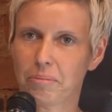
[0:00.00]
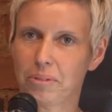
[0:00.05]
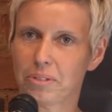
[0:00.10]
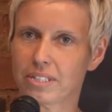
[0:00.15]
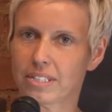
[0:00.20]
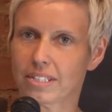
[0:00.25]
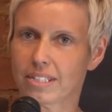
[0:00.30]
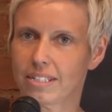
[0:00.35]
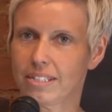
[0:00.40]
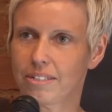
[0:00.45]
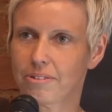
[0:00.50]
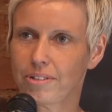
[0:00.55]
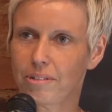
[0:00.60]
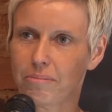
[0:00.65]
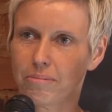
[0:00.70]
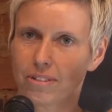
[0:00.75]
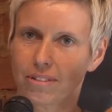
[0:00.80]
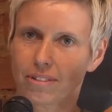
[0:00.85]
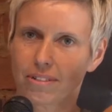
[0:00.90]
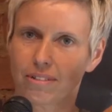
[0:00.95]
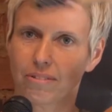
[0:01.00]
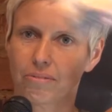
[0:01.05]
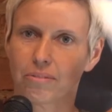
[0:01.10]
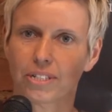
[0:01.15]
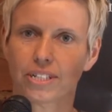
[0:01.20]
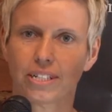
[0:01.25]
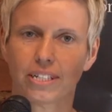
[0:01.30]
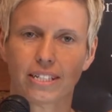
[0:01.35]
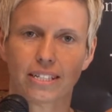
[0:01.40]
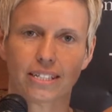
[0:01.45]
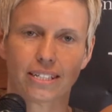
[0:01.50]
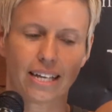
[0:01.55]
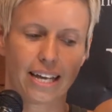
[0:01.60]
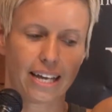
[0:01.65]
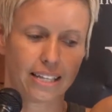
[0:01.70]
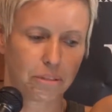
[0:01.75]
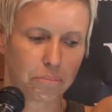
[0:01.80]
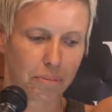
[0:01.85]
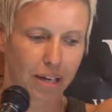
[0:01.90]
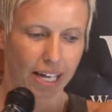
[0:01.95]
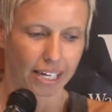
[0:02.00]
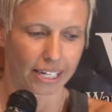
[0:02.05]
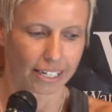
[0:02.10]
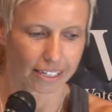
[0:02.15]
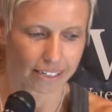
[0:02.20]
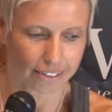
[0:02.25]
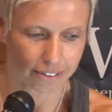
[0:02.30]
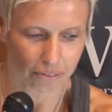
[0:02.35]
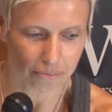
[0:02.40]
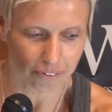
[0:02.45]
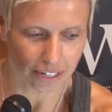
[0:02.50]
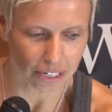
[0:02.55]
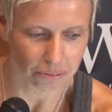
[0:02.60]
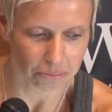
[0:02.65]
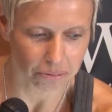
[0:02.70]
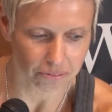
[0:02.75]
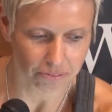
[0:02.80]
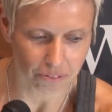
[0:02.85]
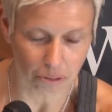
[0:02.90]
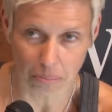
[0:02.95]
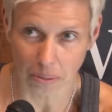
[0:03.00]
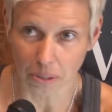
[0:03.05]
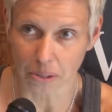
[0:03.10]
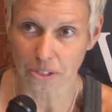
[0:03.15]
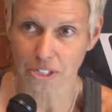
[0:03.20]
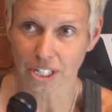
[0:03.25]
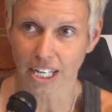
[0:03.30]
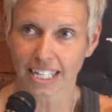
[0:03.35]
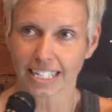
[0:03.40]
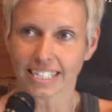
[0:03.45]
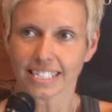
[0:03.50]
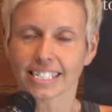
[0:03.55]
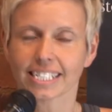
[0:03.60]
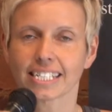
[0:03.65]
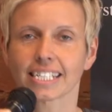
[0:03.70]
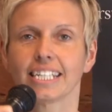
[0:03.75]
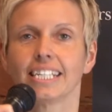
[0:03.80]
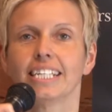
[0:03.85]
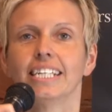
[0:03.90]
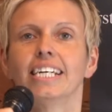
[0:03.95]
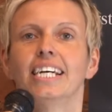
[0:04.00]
Music City Dreamers, which is at the back, available for crew chase.